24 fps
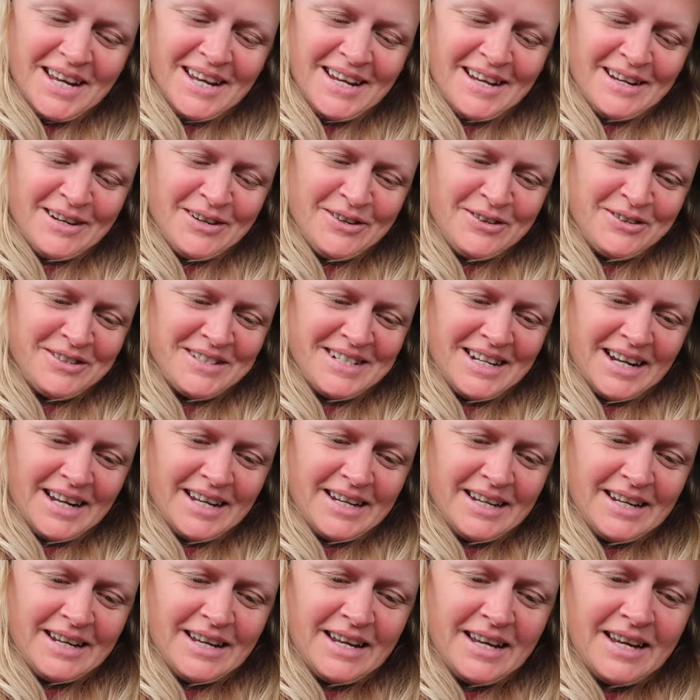It looks
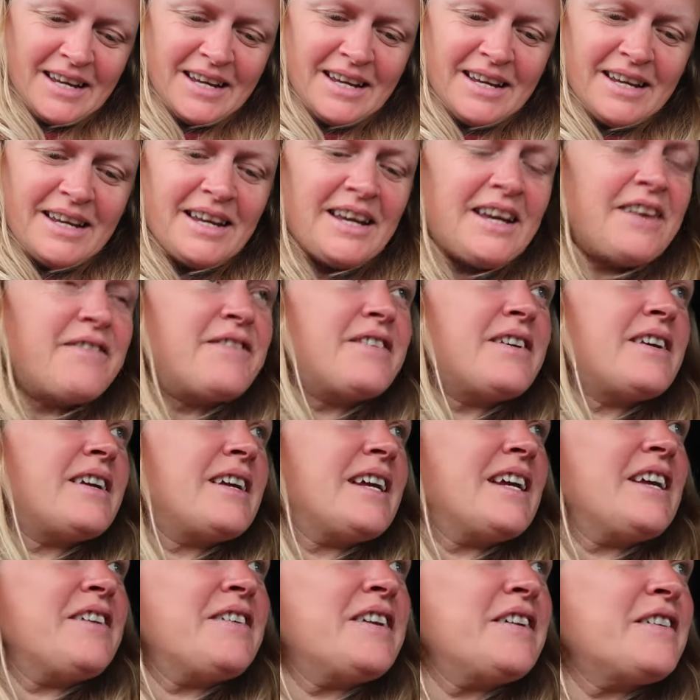like, you know,
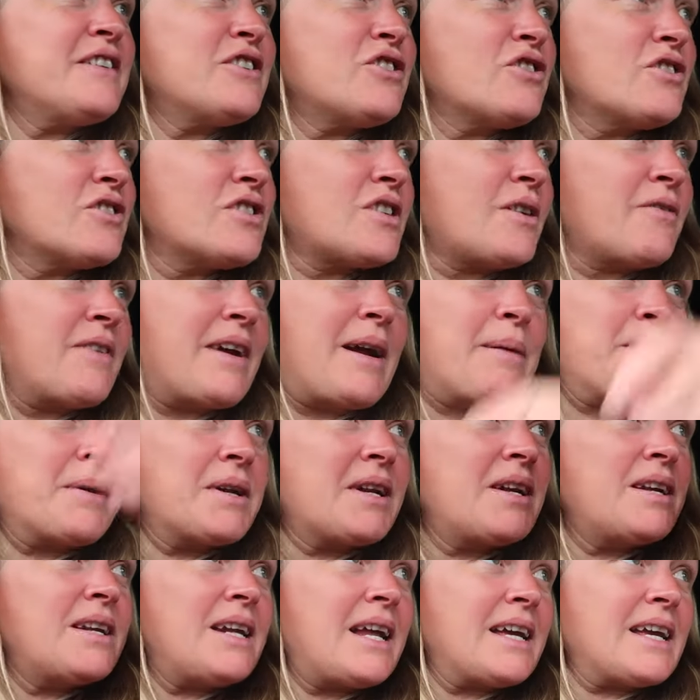it doesn't stop raining. I'm
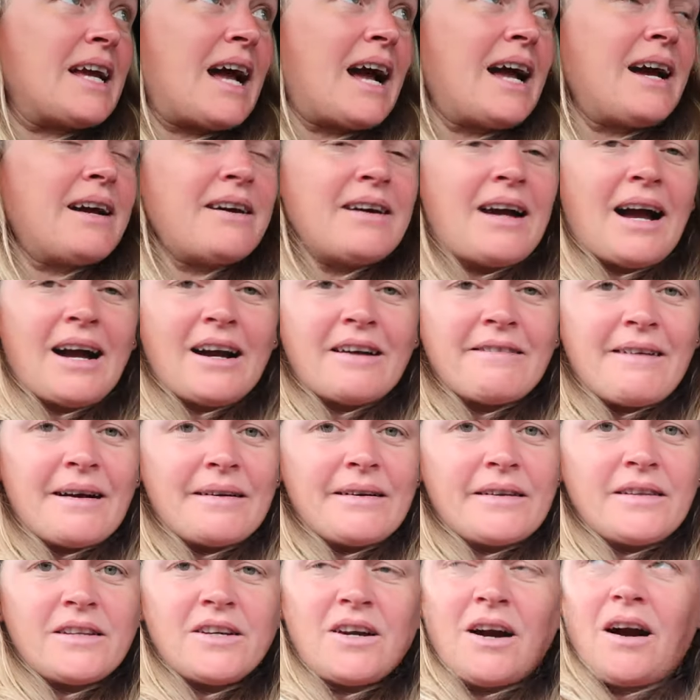going to like hang
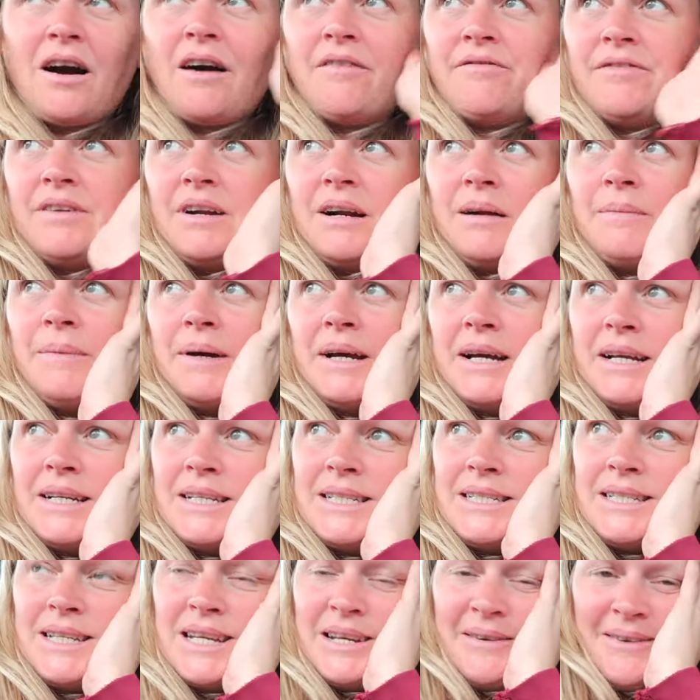around in the car for a little bit and
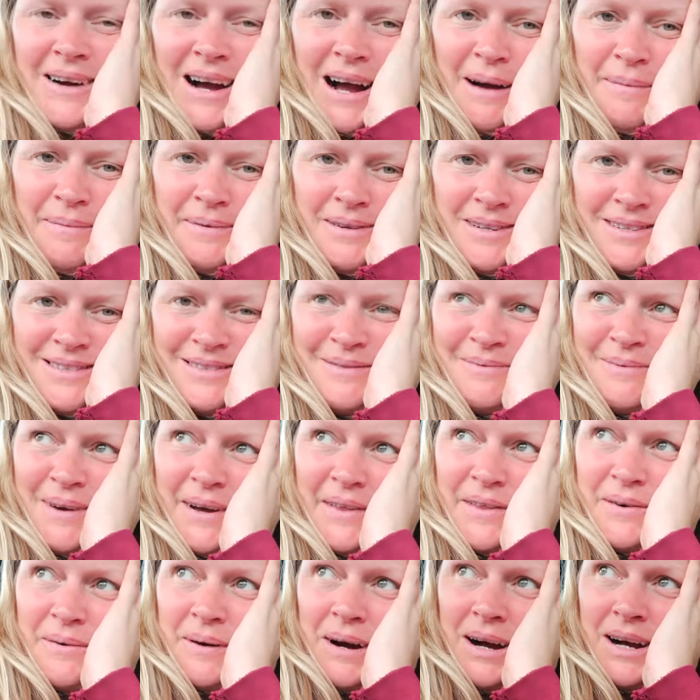see what happens
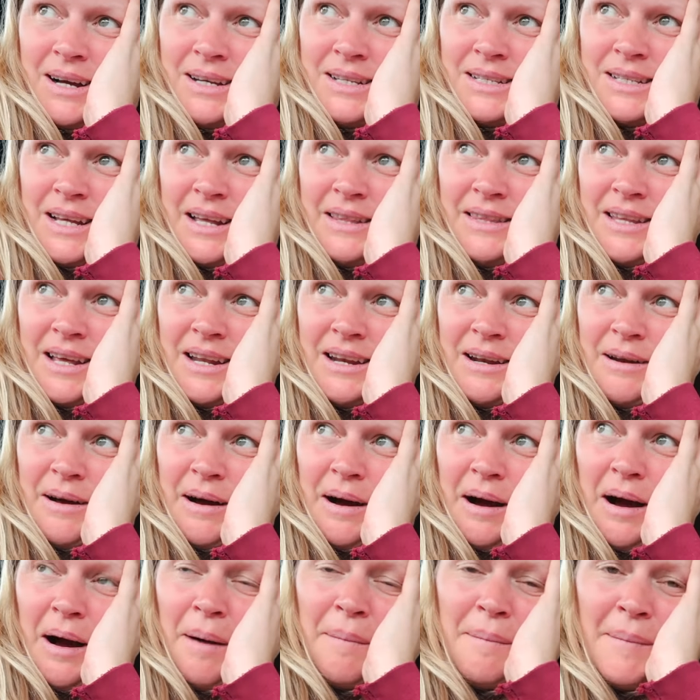weather-wise, and then
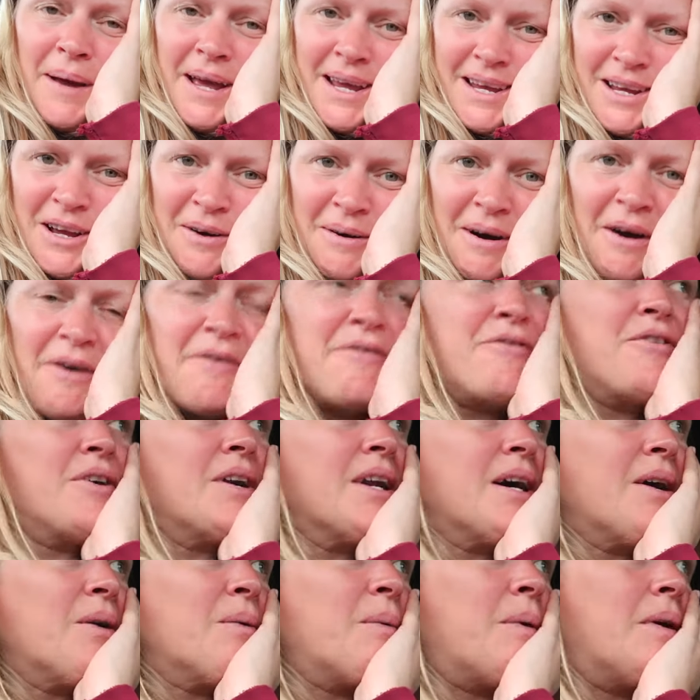I may go out for a
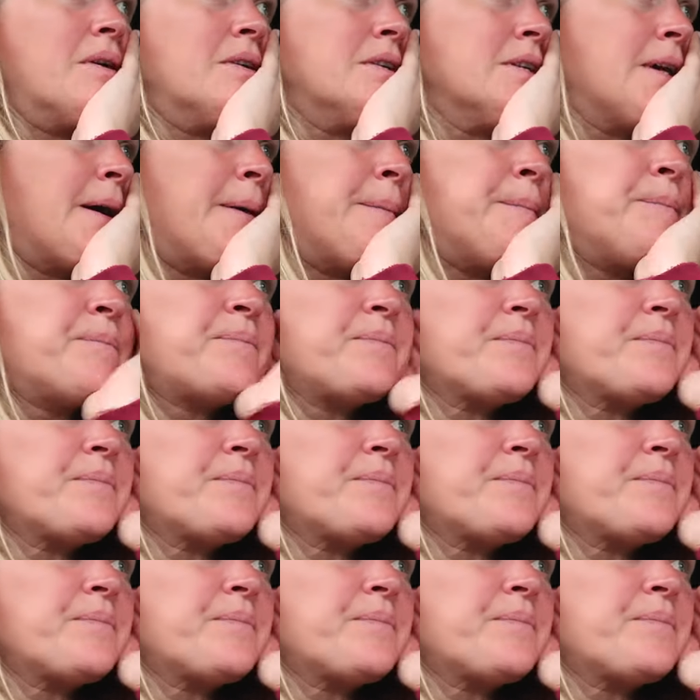little wander.